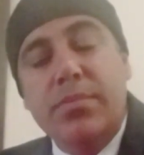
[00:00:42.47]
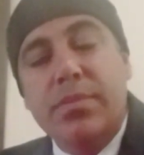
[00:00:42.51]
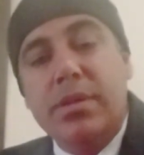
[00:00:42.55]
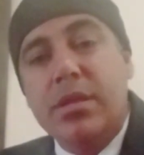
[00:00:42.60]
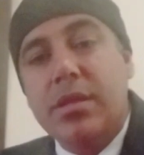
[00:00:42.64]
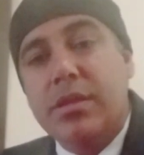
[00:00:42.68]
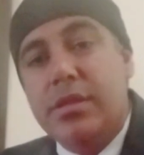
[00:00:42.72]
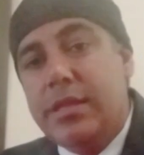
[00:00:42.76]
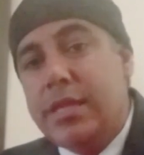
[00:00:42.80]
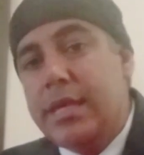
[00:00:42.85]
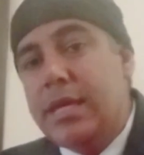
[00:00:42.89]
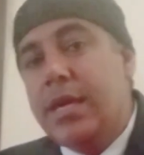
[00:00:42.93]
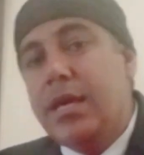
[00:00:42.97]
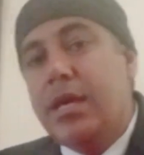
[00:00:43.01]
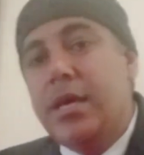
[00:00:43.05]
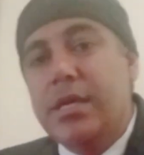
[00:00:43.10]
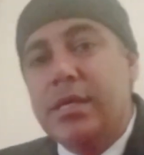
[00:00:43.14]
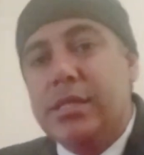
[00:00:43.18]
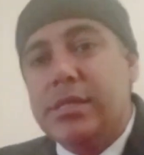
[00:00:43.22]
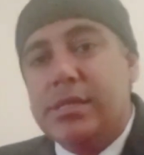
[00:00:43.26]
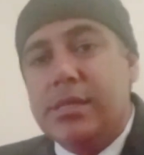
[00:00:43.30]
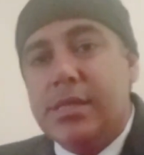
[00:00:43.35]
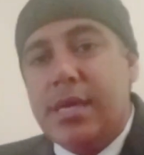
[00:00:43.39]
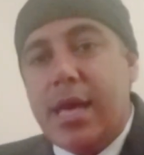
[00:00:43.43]
But the thing
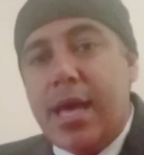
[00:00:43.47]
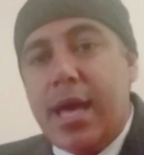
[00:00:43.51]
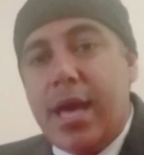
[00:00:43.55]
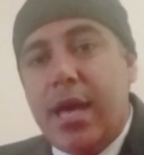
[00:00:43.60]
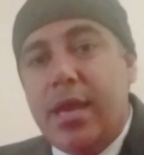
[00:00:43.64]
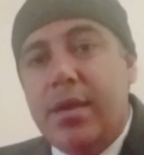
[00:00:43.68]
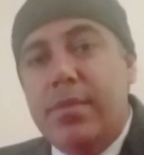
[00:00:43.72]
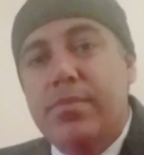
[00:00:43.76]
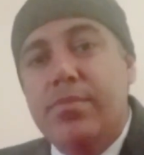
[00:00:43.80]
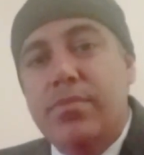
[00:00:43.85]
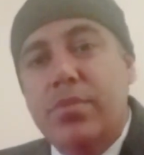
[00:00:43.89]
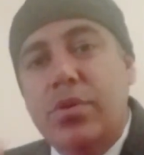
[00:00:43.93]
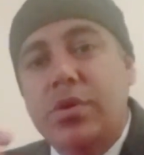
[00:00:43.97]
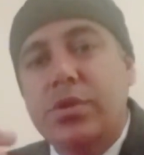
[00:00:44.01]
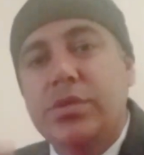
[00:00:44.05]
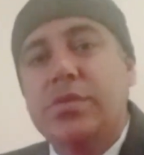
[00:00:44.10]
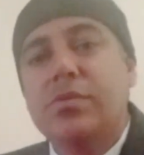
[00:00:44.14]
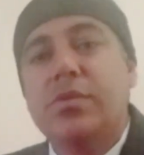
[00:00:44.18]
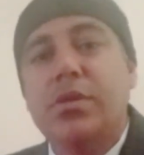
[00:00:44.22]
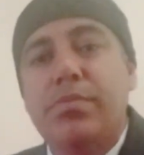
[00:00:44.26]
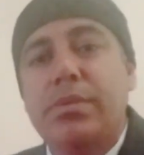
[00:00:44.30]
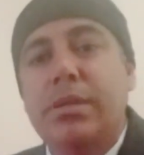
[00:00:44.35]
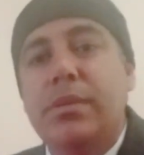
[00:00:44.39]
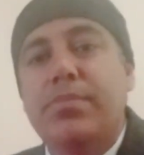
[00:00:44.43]
is that most
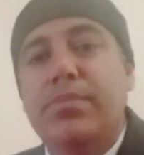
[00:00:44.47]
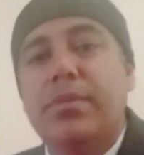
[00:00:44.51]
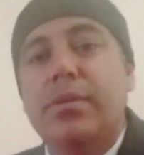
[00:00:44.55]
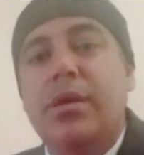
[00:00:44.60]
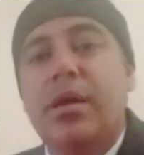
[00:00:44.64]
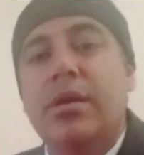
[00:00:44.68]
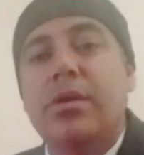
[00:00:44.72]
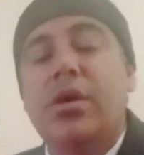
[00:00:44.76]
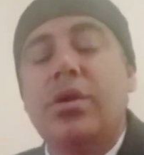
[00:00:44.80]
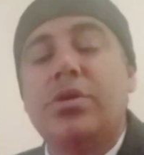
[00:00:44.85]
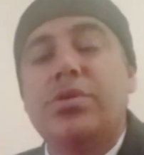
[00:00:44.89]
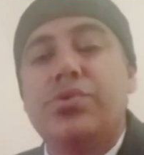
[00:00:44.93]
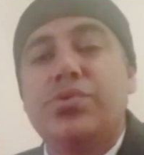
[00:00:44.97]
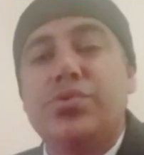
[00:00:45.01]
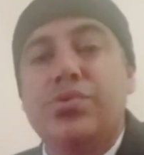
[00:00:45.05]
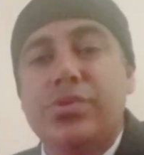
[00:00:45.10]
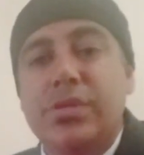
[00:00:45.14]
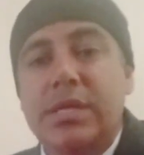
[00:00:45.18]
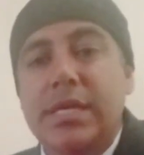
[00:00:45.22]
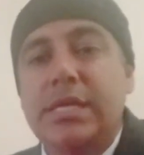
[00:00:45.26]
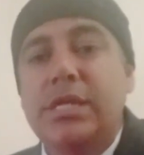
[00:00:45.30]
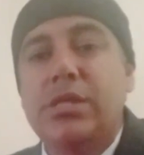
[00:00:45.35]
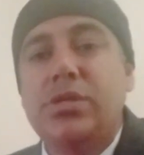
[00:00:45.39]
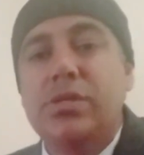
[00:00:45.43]
of the people are not
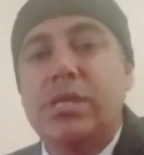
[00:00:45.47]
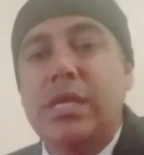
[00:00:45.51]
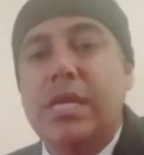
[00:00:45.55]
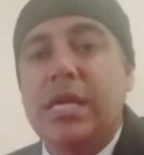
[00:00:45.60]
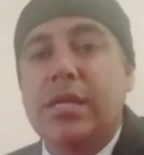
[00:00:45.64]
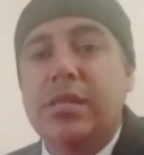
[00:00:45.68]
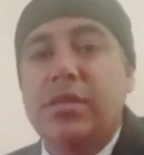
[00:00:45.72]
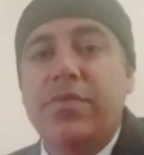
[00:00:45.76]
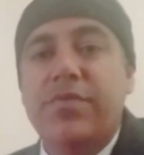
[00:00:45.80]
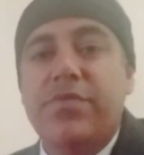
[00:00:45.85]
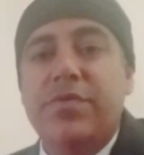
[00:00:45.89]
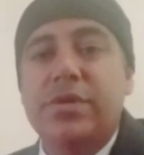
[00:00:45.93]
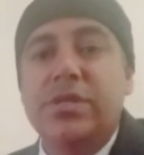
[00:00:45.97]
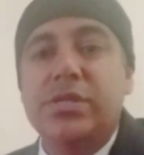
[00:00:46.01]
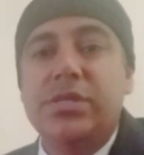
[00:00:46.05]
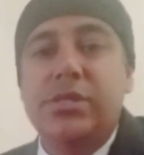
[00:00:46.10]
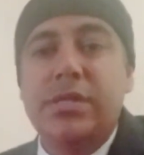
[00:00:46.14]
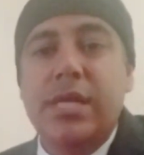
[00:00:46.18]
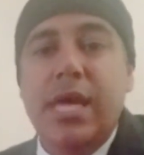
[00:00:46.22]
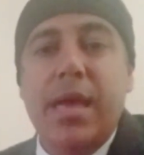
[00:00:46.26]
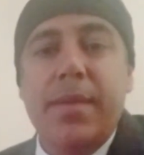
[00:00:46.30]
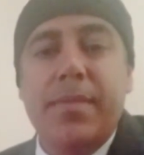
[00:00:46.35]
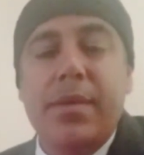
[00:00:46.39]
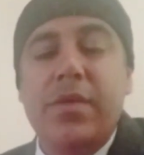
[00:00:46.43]
ready to take the first
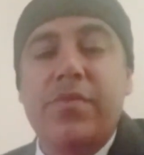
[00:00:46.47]
step.